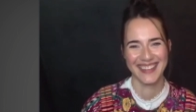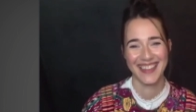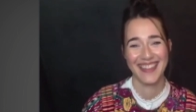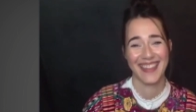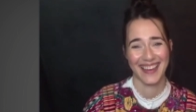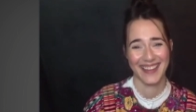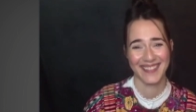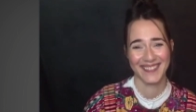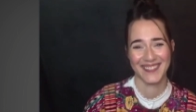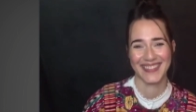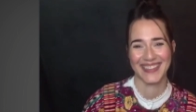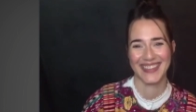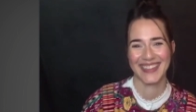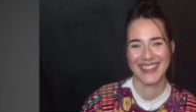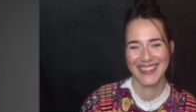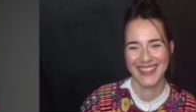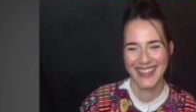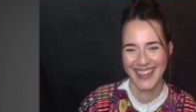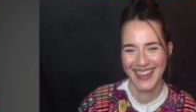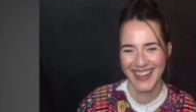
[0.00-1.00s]

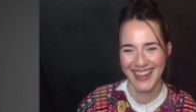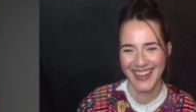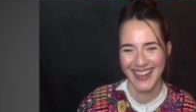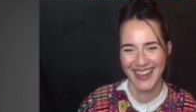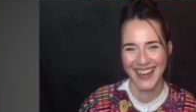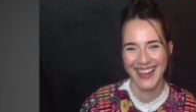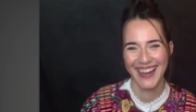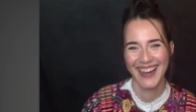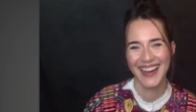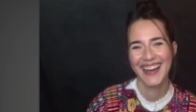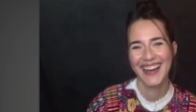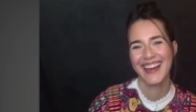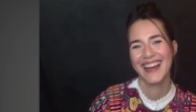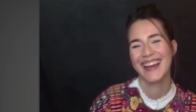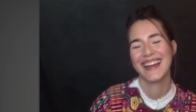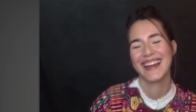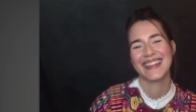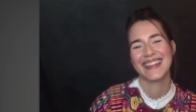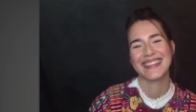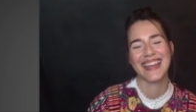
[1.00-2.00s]
Thankfully.
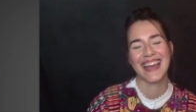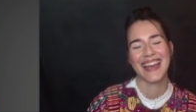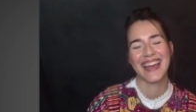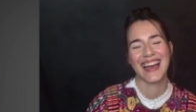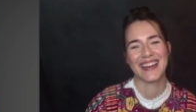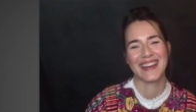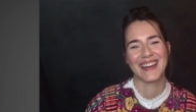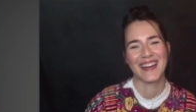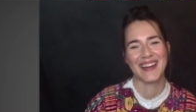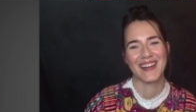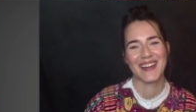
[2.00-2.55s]
Yeah, no,